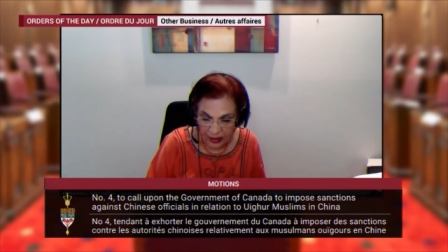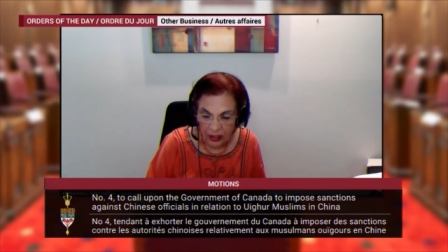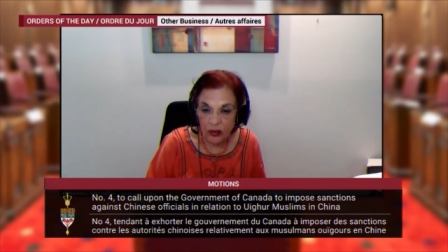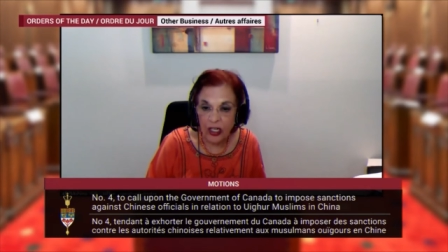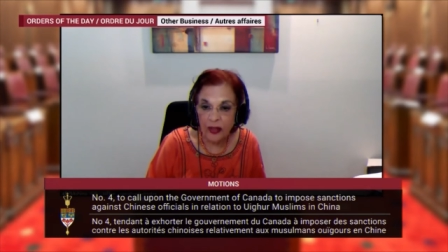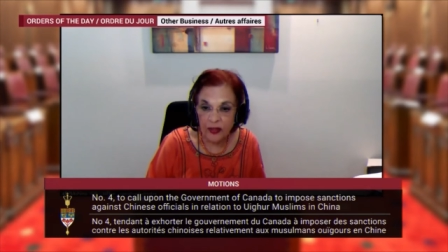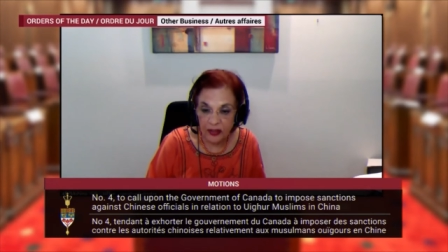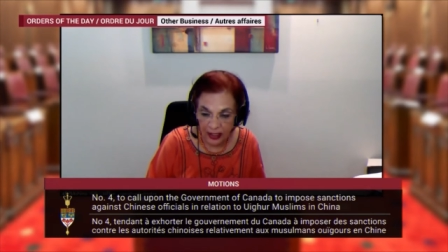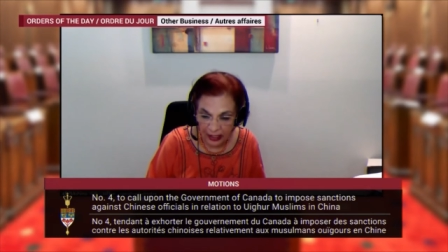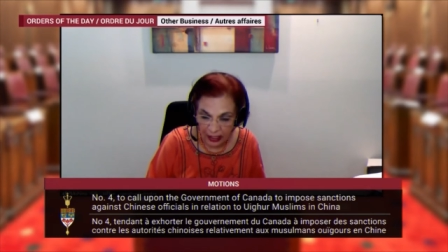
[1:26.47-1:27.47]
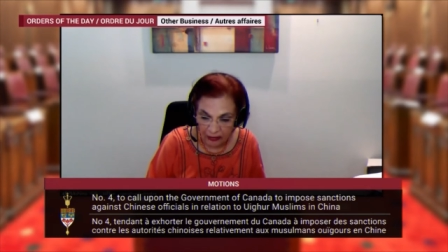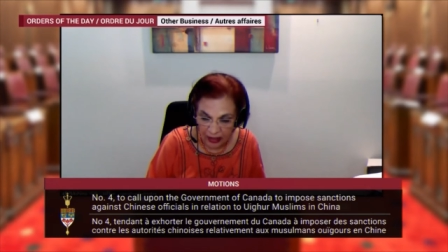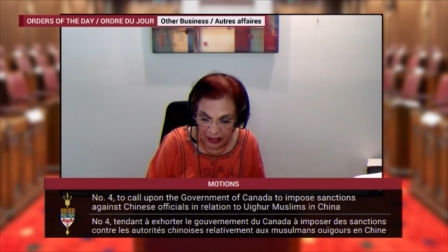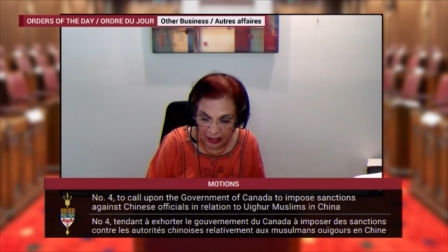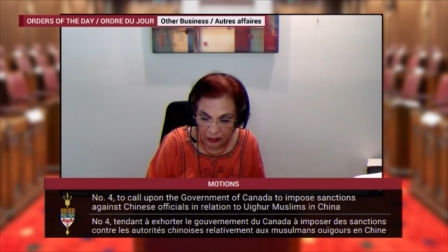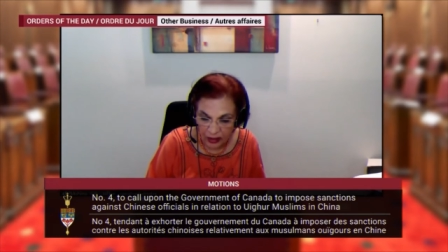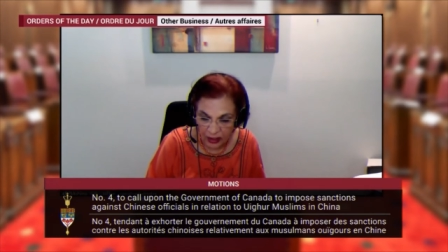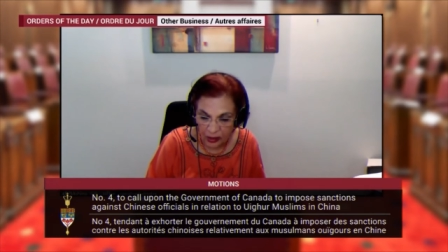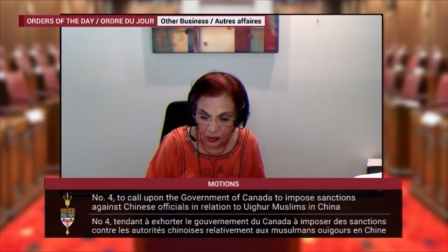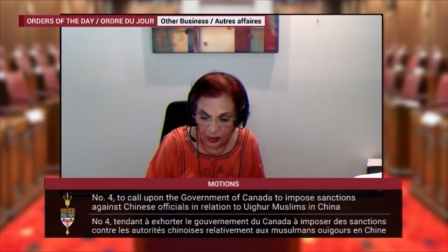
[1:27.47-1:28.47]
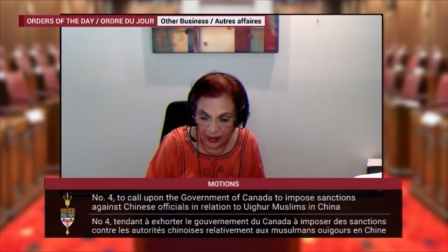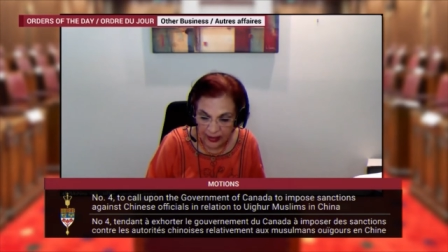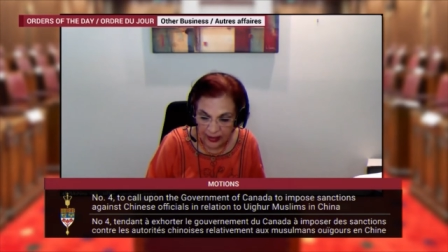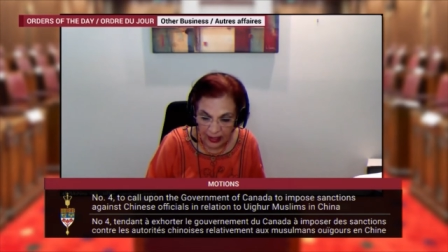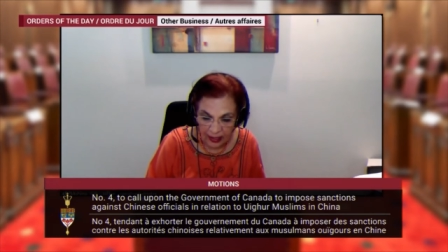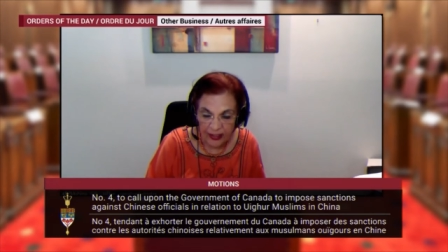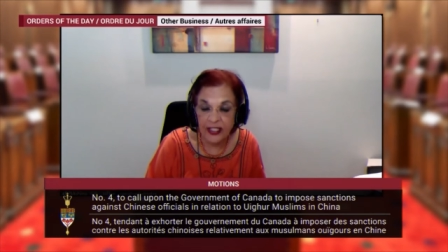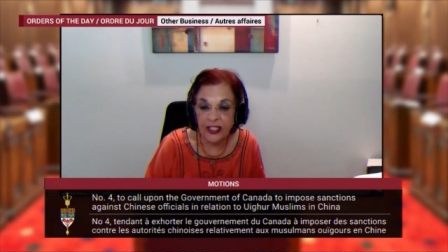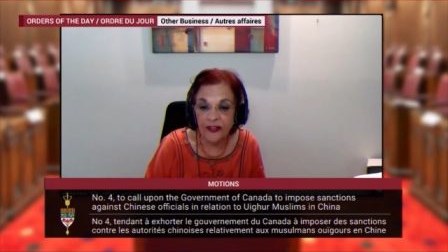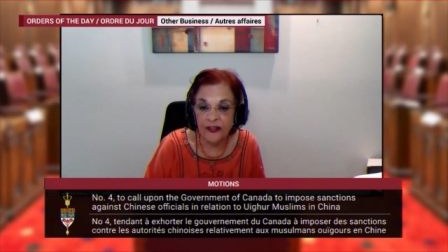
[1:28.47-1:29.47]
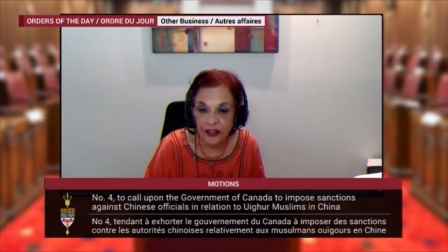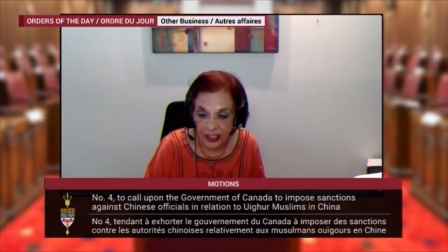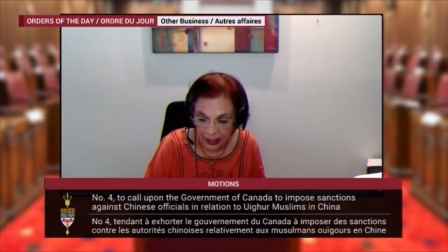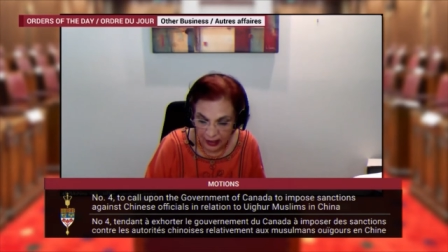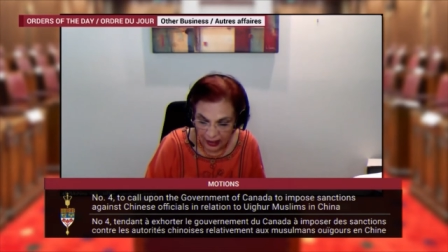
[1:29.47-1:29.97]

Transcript: Gulbahar recounted to us her suffering